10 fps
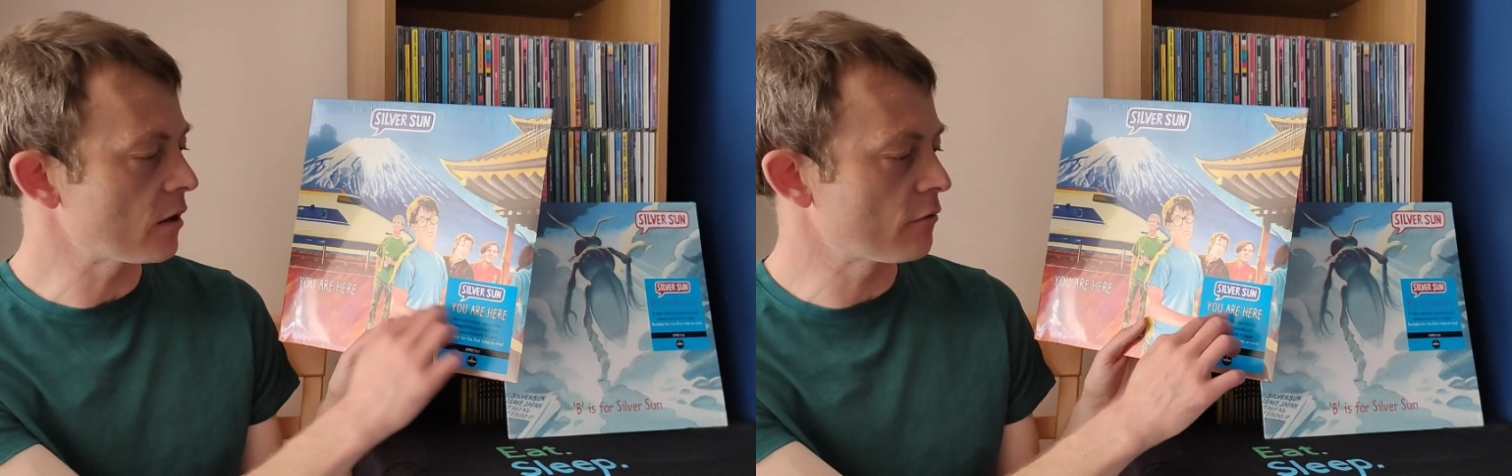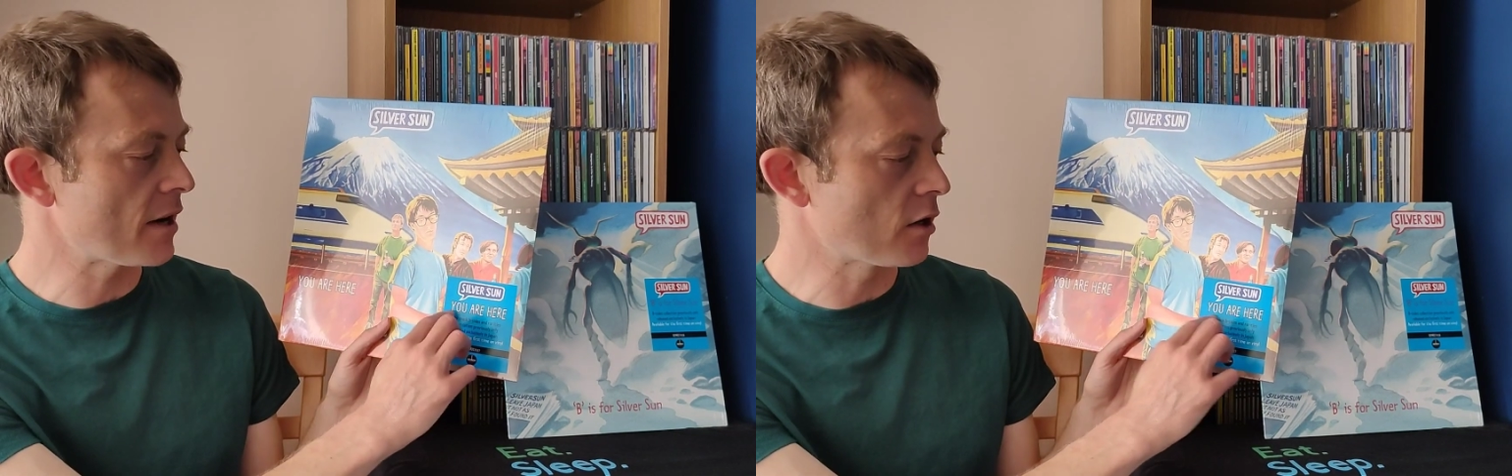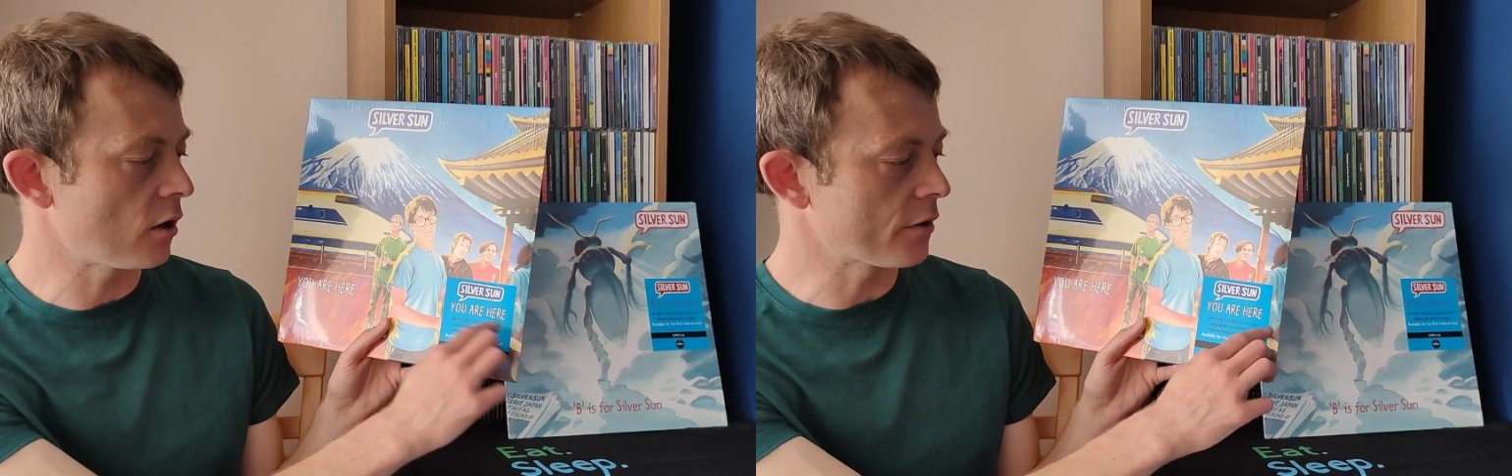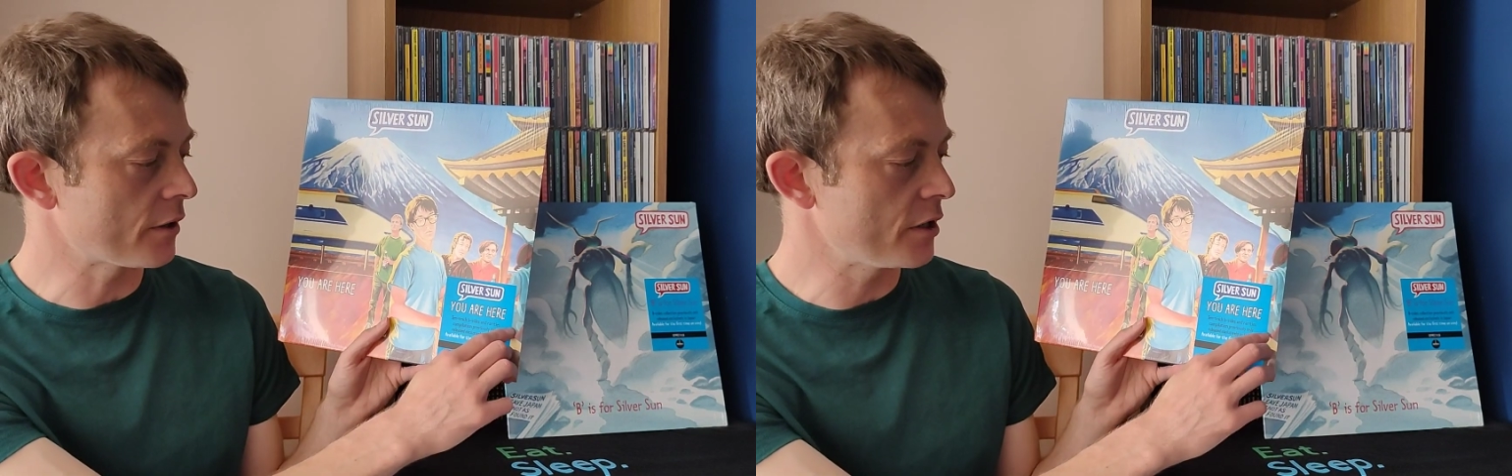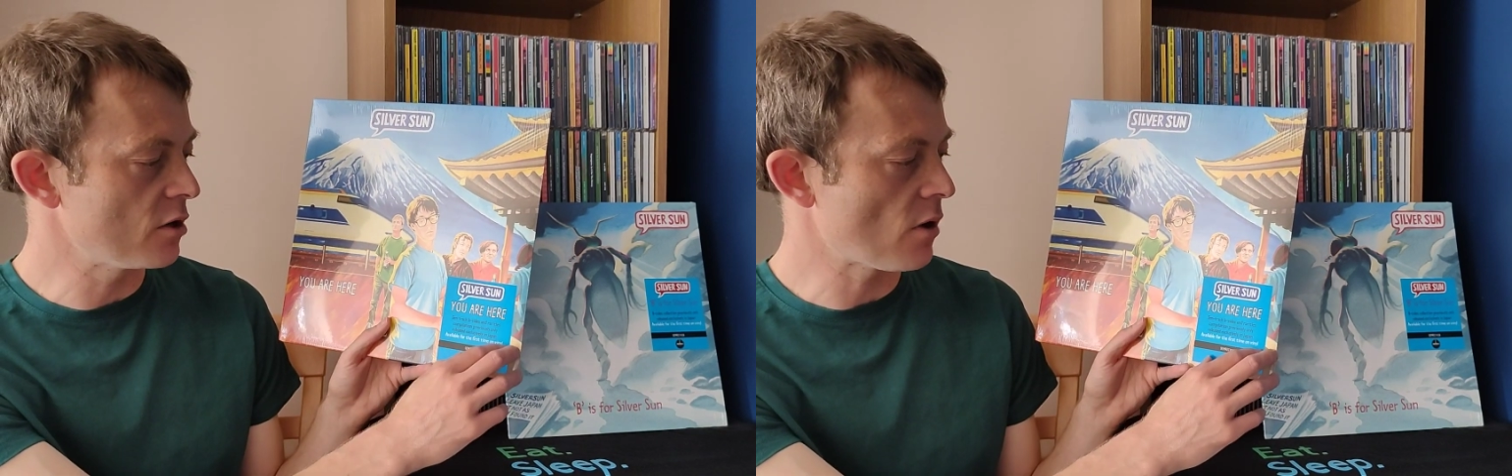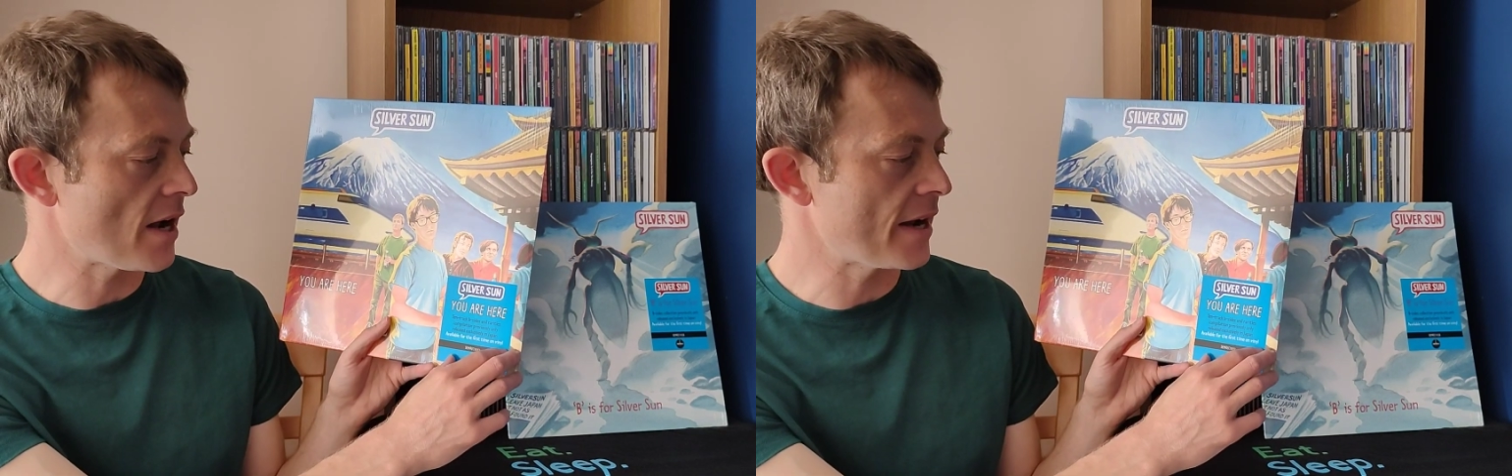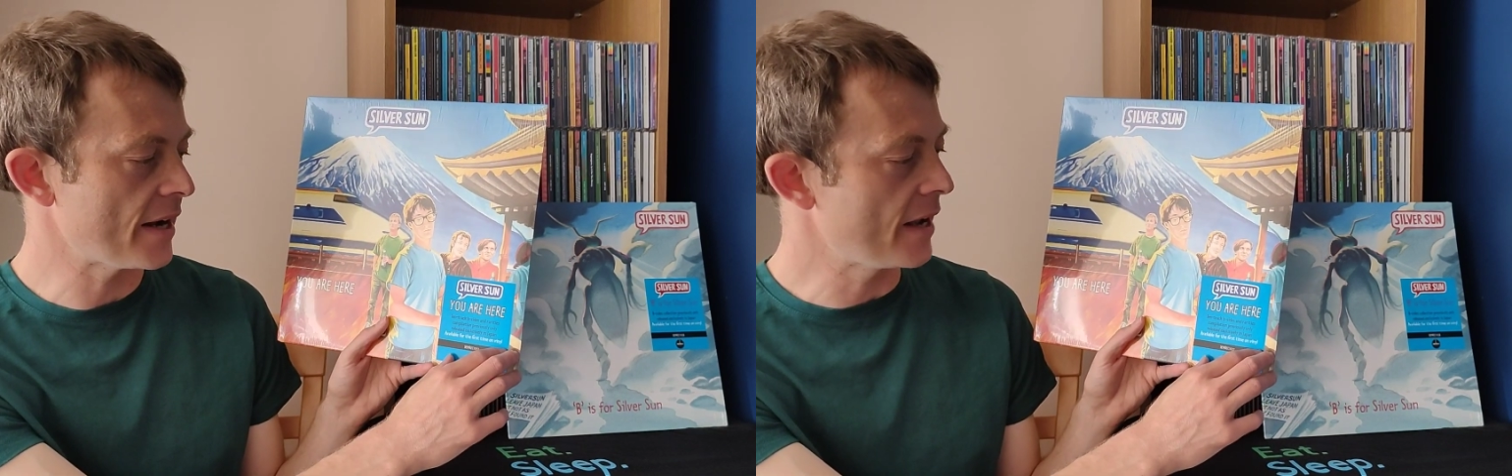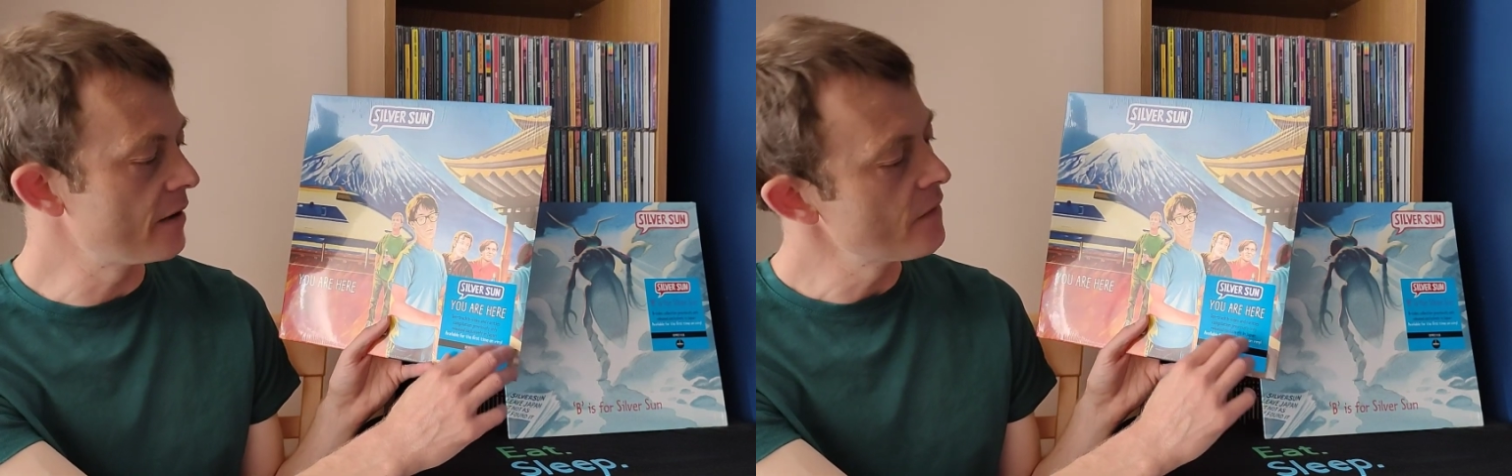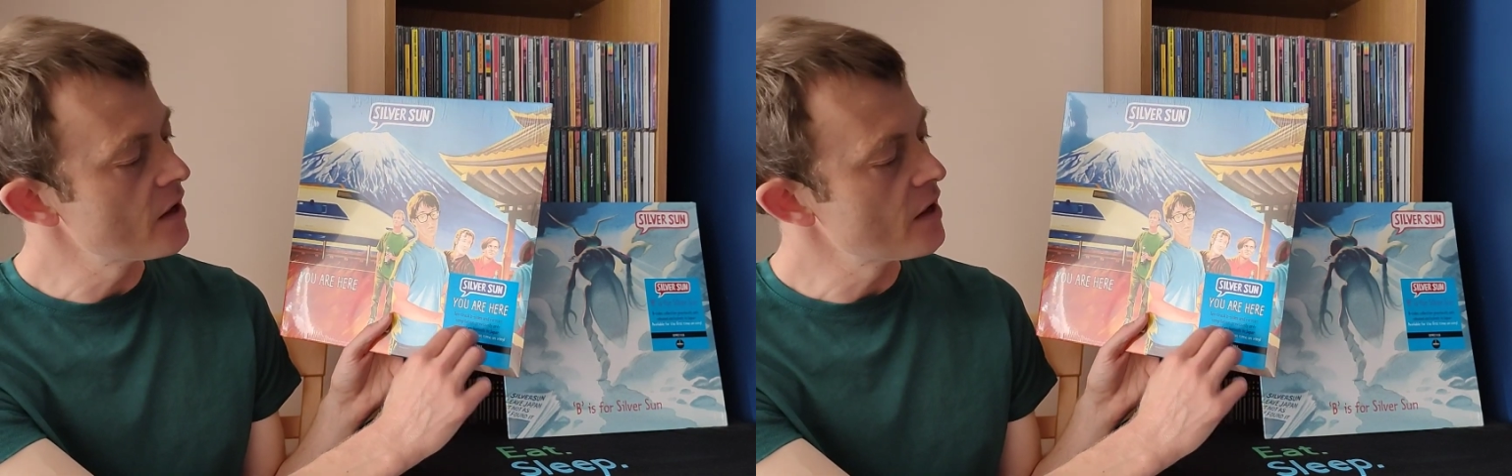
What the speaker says: of the record on it, You Are Here,